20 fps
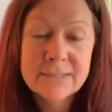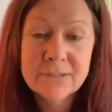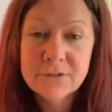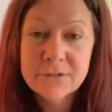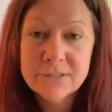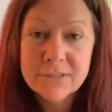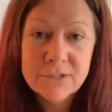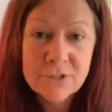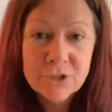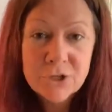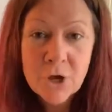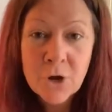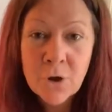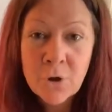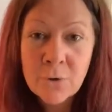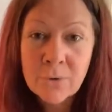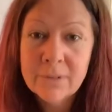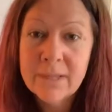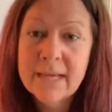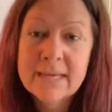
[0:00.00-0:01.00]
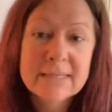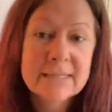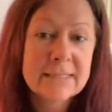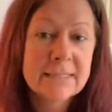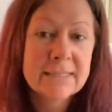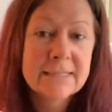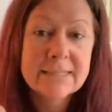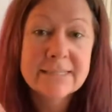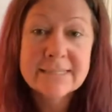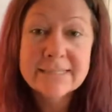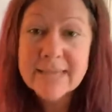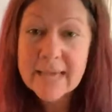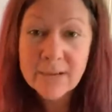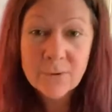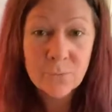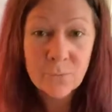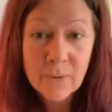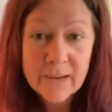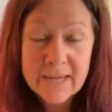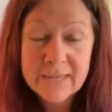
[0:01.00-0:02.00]
There's no like
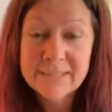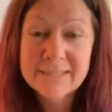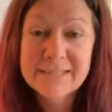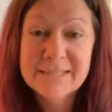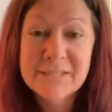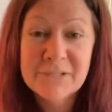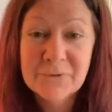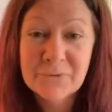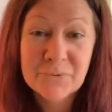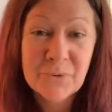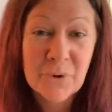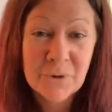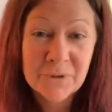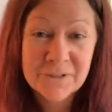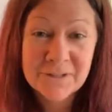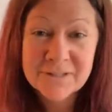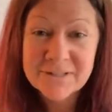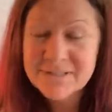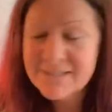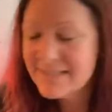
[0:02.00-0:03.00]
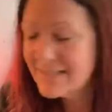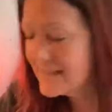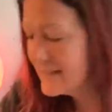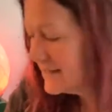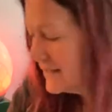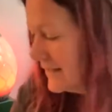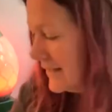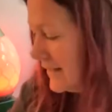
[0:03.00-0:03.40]
set way to do rollers,